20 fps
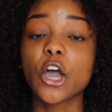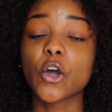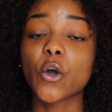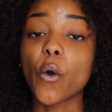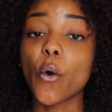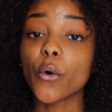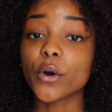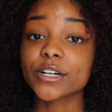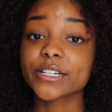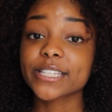
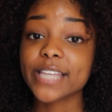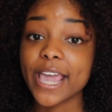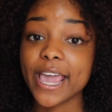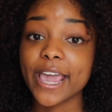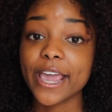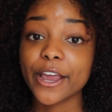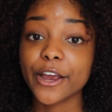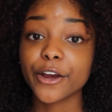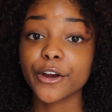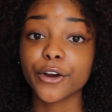coarse
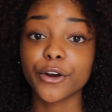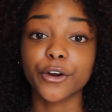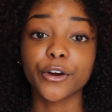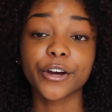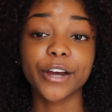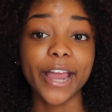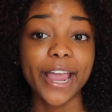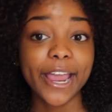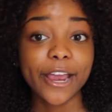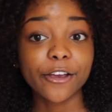hair,
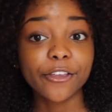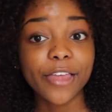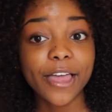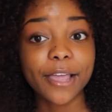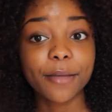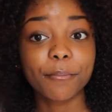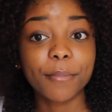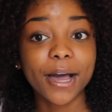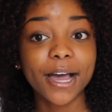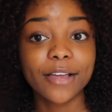or hair
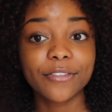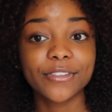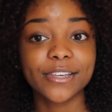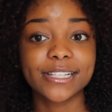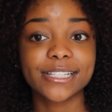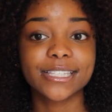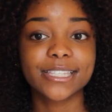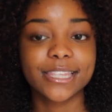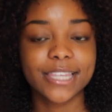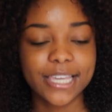like mine
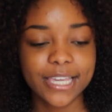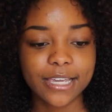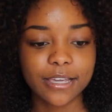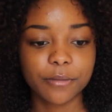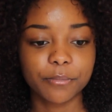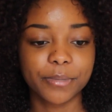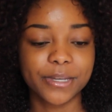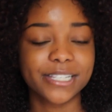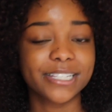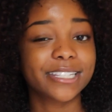that's
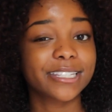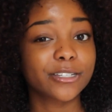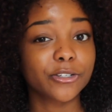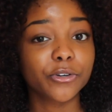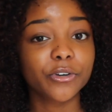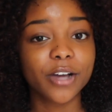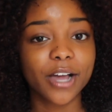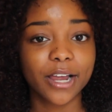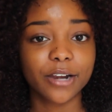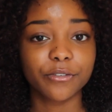thick but
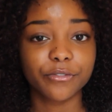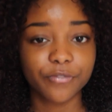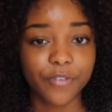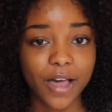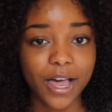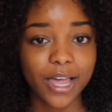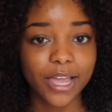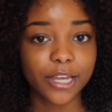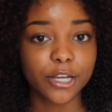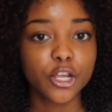still kind of
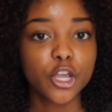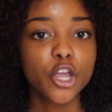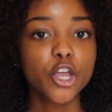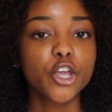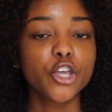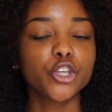fine,